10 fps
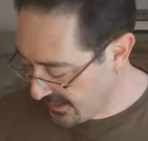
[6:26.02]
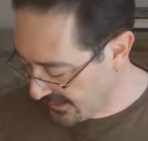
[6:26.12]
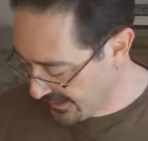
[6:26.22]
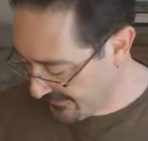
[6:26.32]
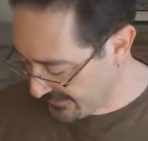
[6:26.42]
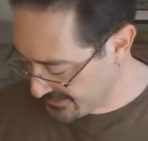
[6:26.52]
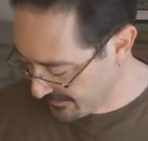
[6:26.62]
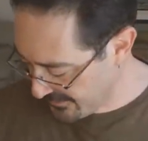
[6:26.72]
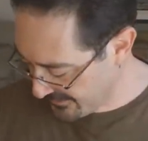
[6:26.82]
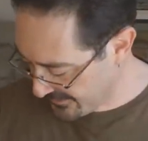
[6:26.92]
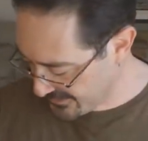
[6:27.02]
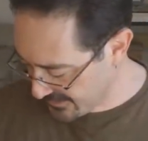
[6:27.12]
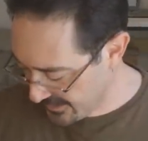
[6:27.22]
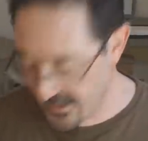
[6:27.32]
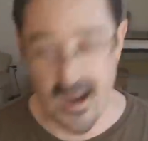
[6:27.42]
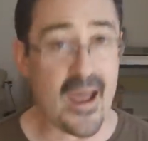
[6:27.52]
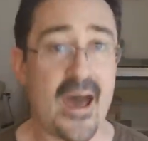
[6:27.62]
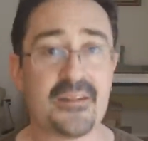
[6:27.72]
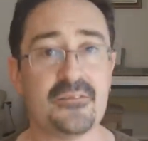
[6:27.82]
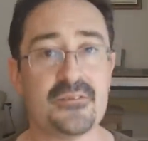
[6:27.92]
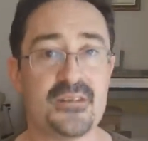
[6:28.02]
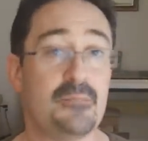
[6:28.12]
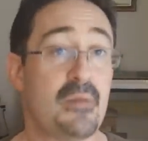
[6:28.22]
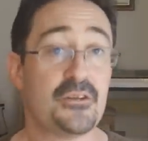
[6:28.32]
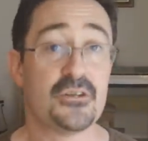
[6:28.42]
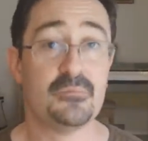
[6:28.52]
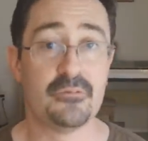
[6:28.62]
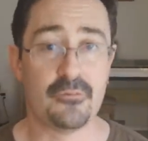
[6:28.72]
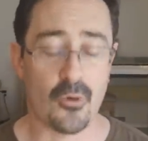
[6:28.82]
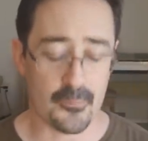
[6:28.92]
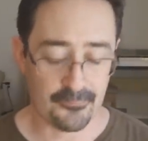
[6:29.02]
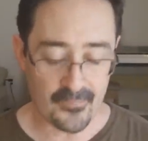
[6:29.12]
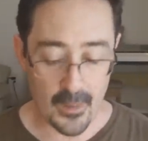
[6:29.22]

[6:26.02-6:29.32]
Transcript: Uh, and then something that uh, I hadn't seen mentioned before,